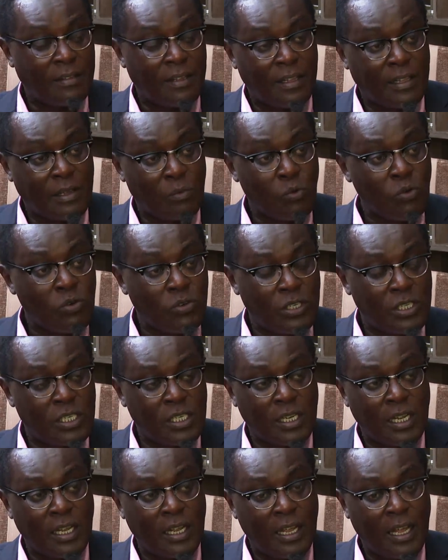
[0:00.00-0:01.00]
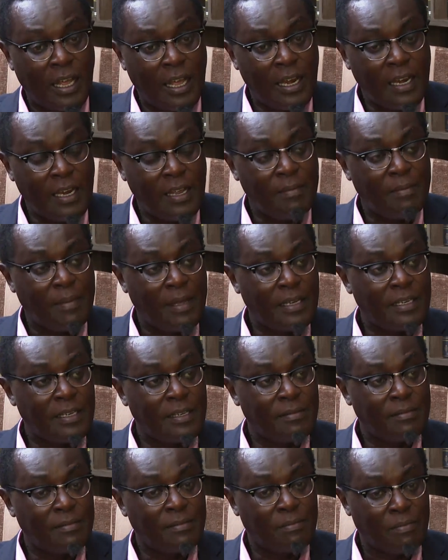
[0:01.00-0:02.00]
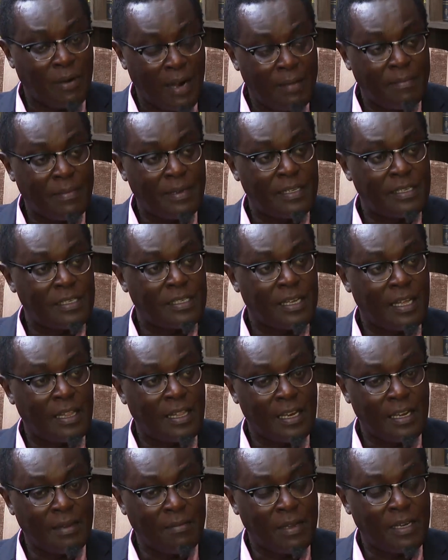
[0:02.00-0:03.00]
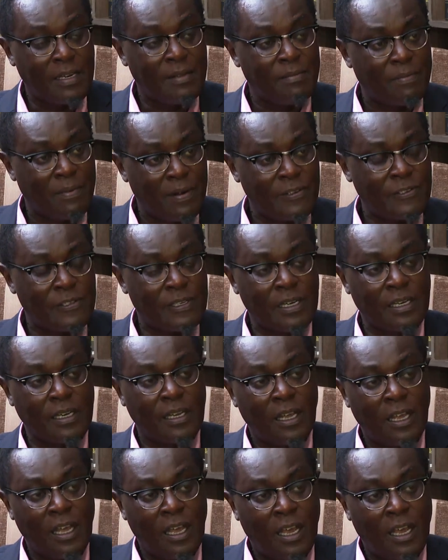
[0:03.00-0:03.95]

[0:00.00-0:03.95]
the woods and he made him prime minister, then he made him president.